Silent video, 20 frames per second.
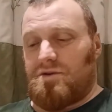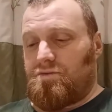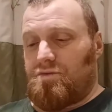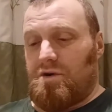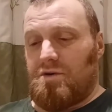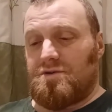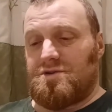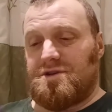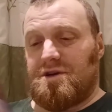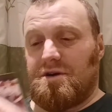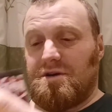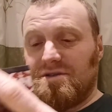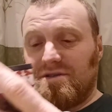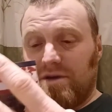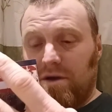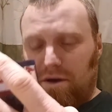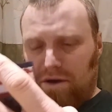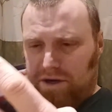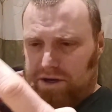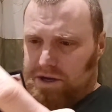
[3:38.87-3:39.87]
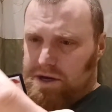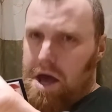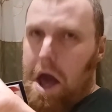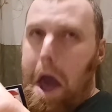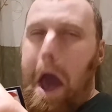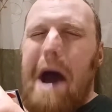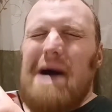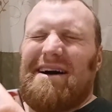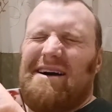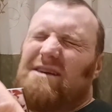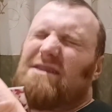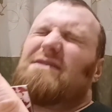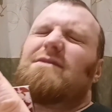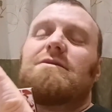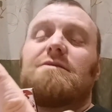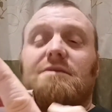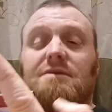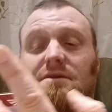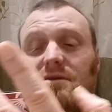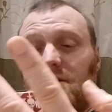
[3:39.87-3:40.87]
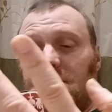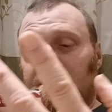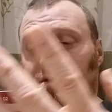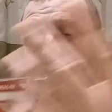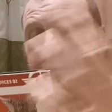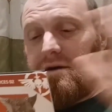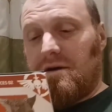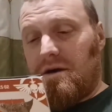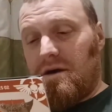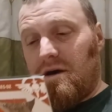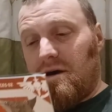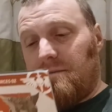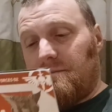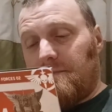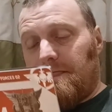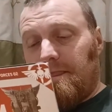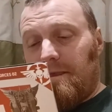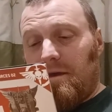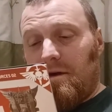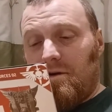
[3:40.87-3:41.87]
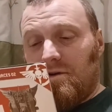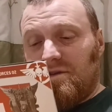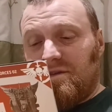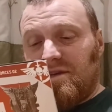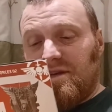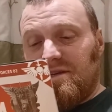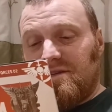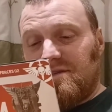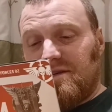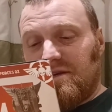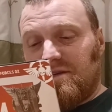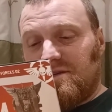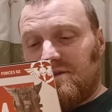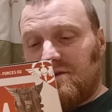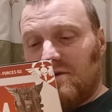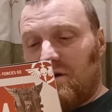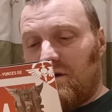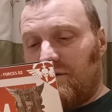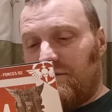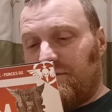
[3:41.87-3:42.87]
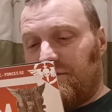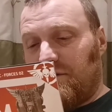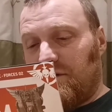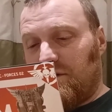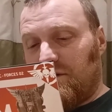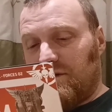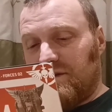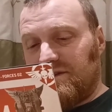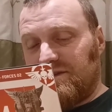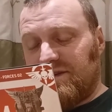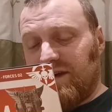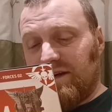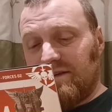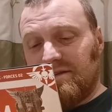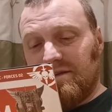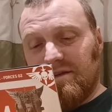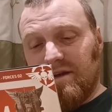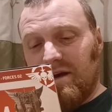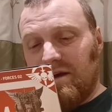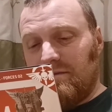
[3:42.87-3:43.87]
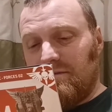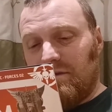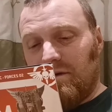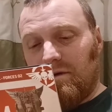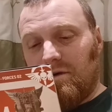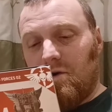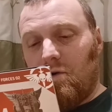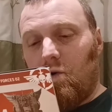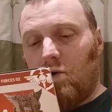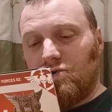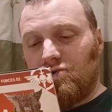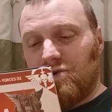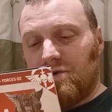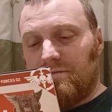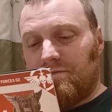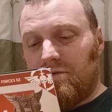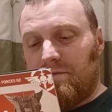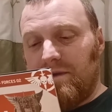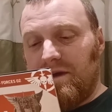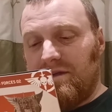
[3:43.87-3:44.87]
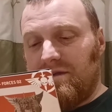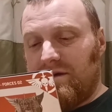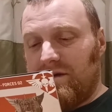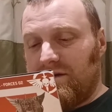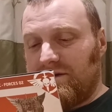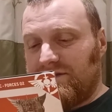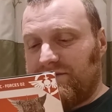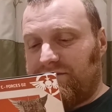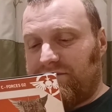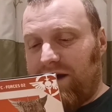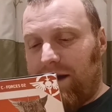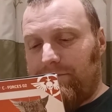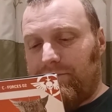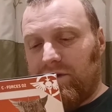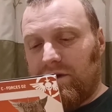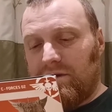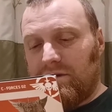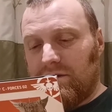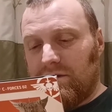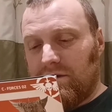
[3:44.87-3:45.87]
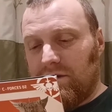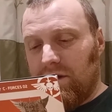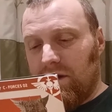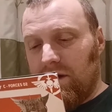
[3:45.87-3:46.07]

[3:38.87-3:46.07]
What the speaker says: roll charts. You've got D6 chart for the sector name, like Quadrant Prometheus, Fabricatum